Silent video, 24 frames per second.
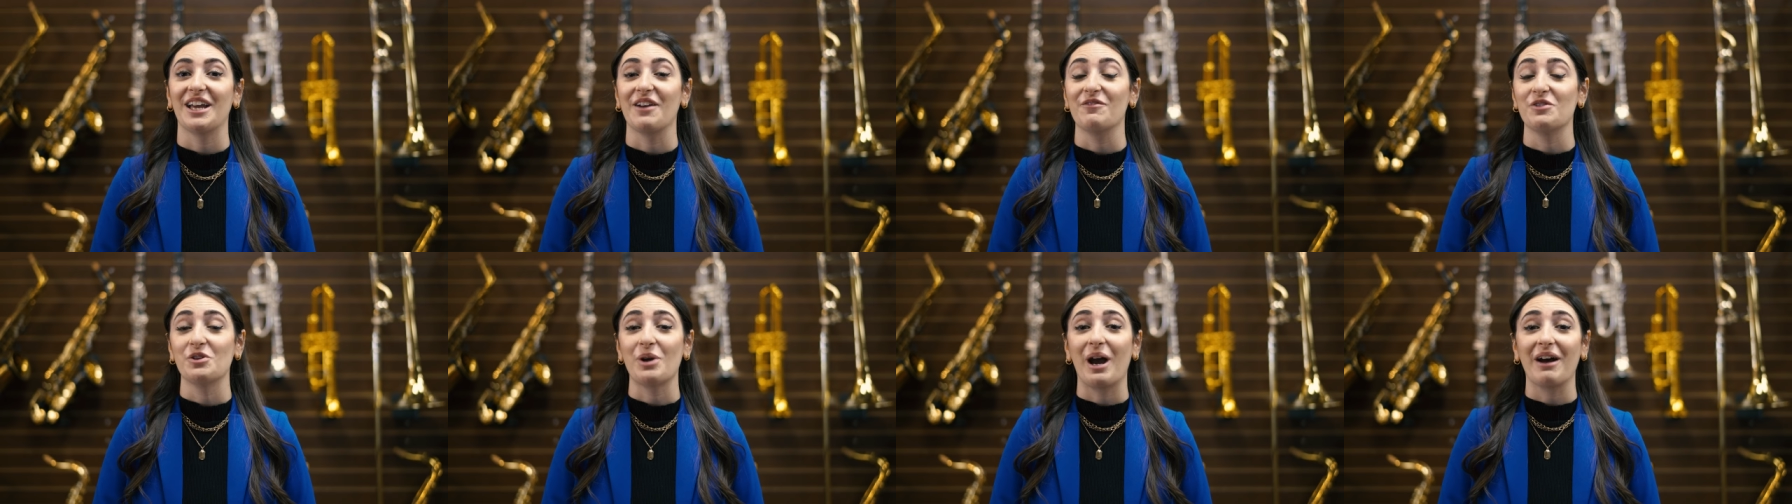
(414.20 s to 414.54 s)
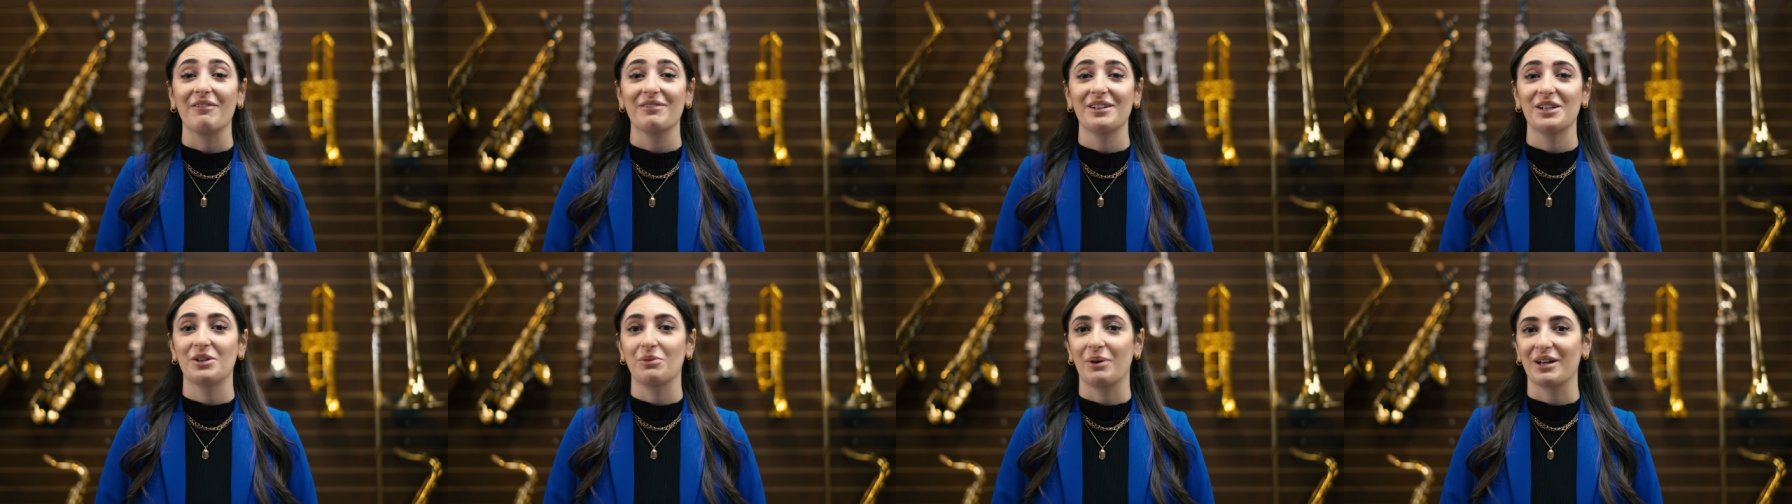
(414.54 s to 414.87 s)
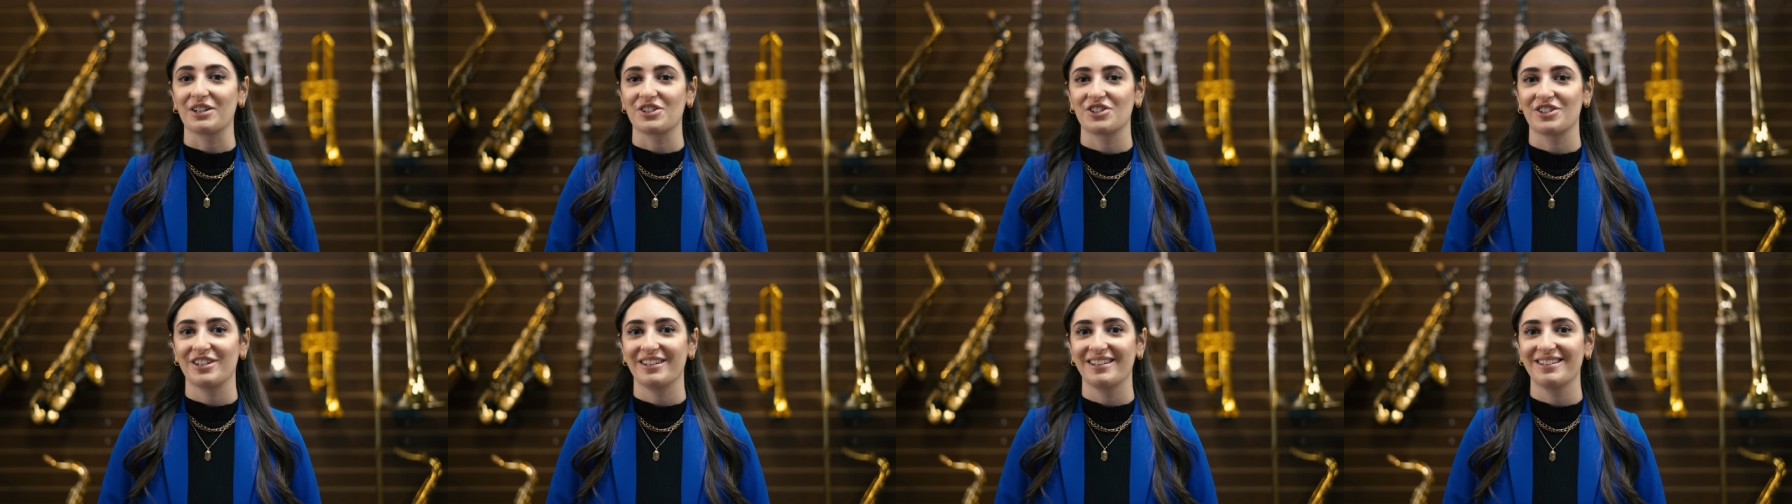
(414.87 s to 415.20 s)
If you have any
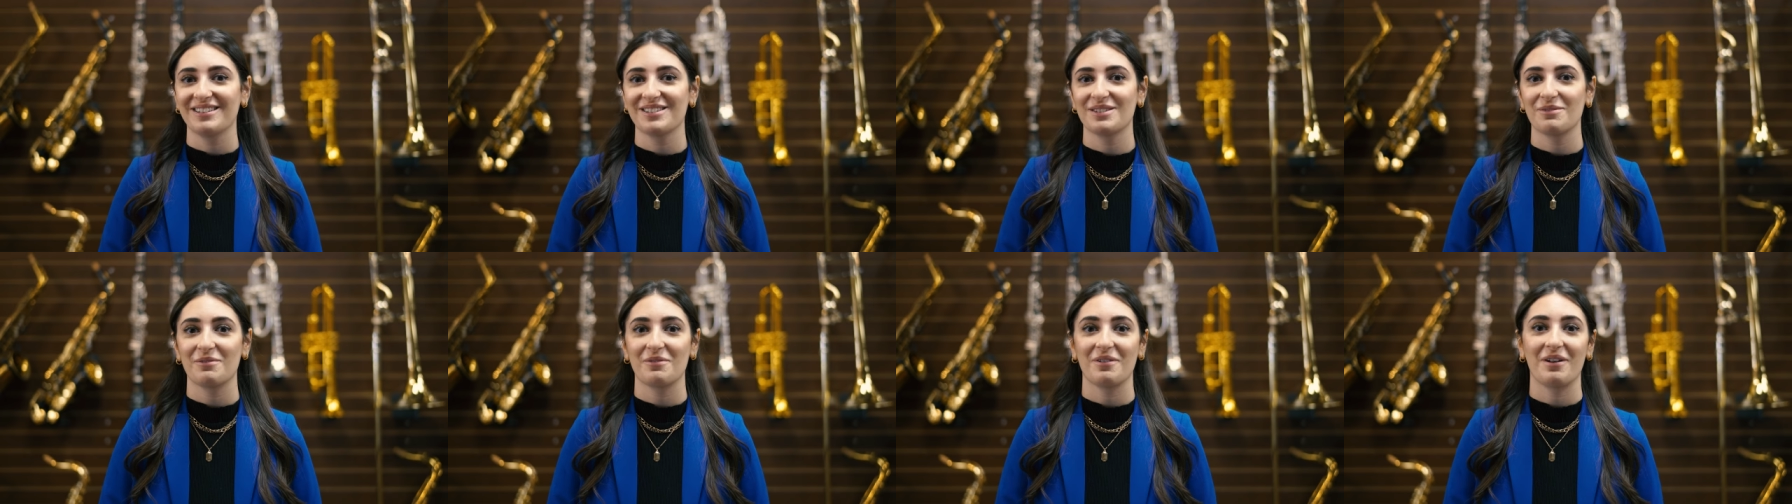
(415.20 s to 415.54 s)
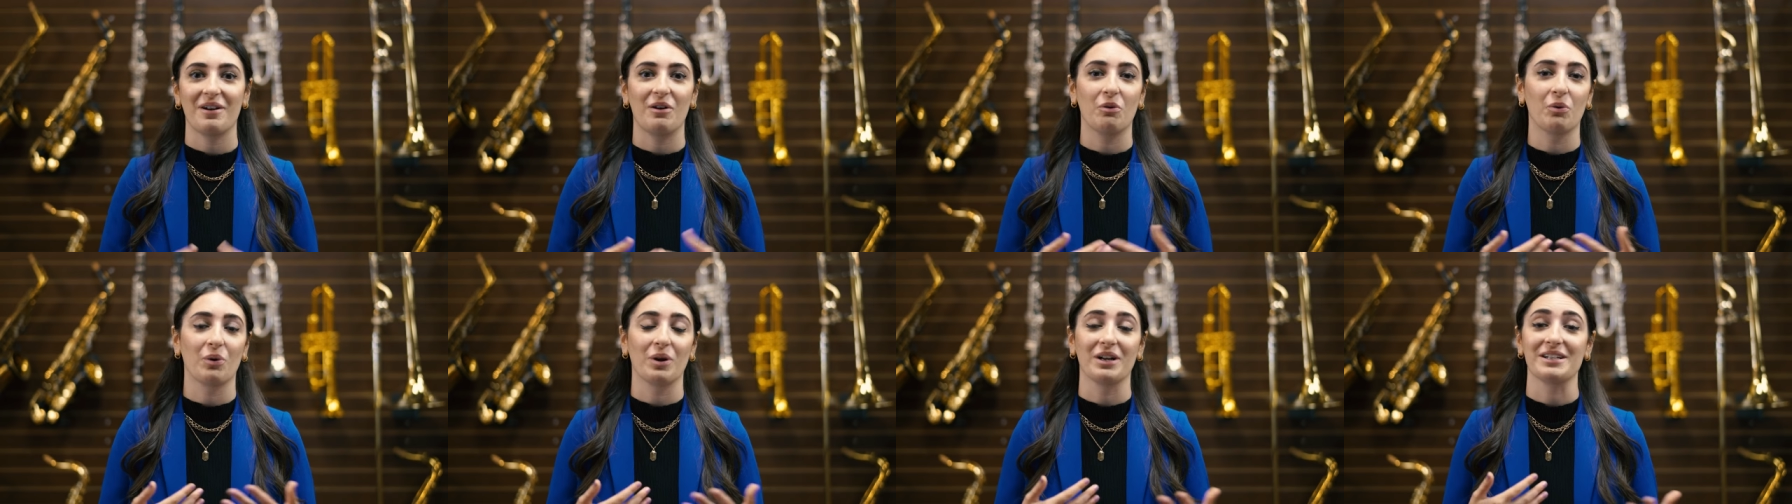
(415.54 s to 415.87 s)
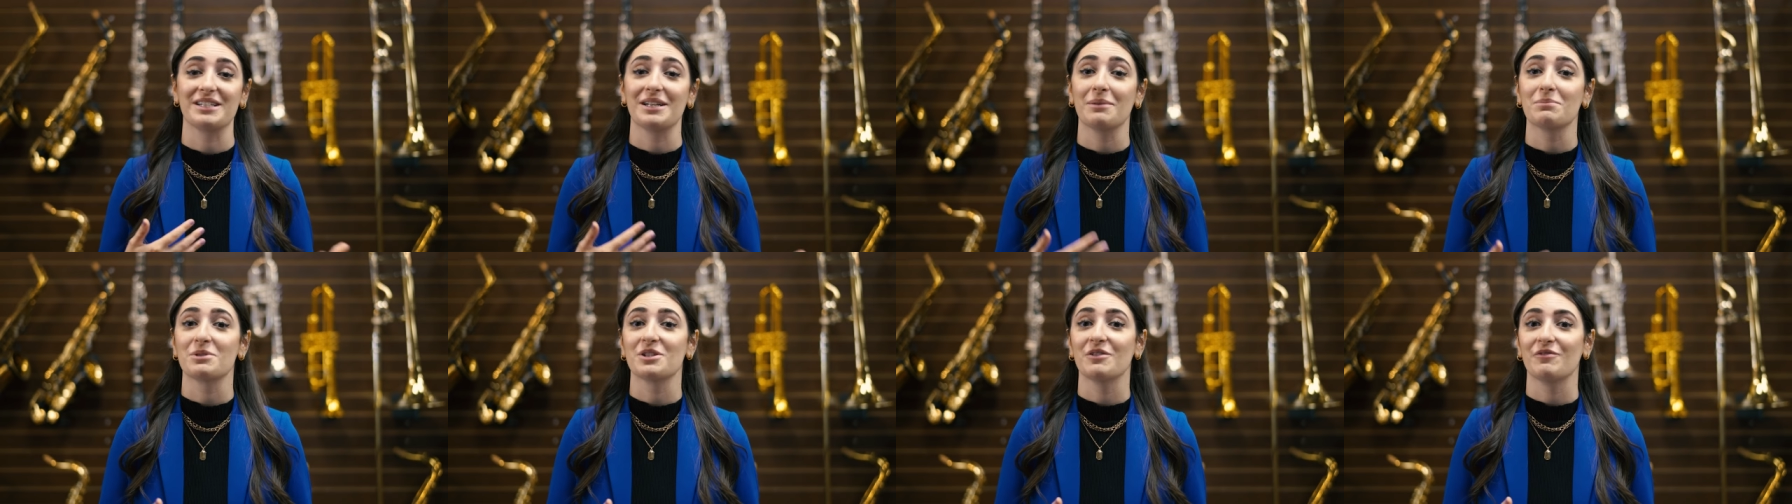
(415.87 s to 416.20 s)
questions or
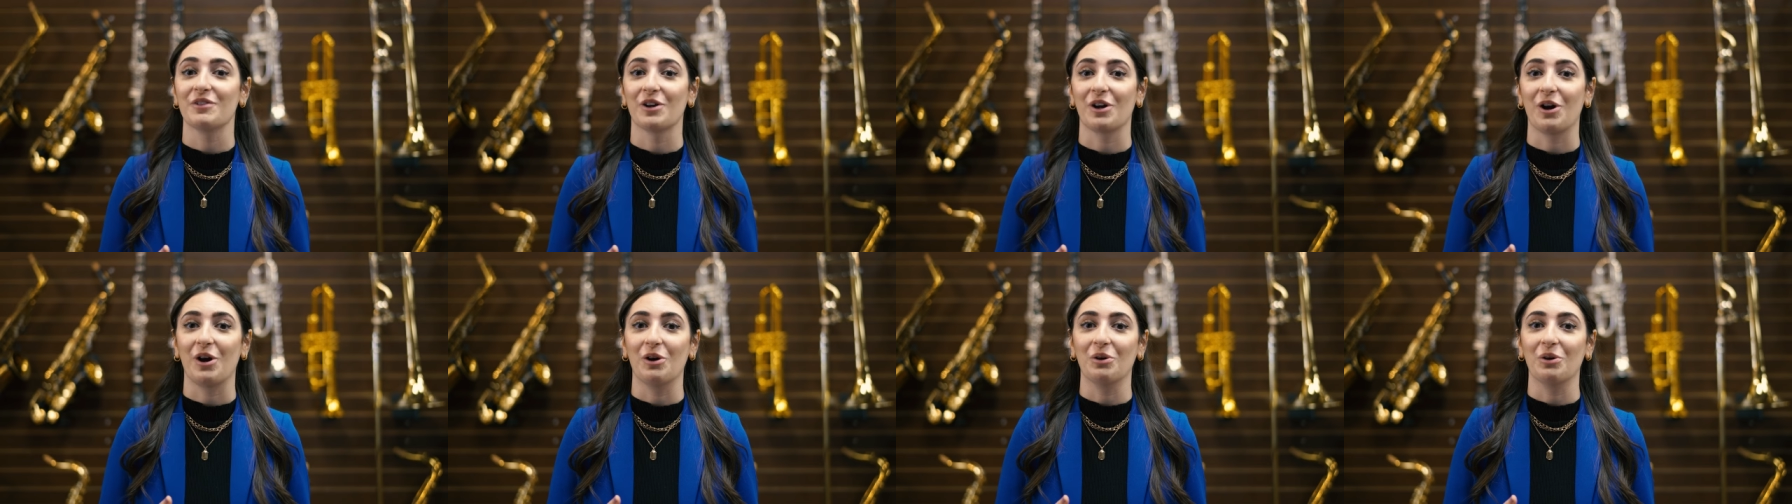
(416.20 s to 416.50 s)
tips of your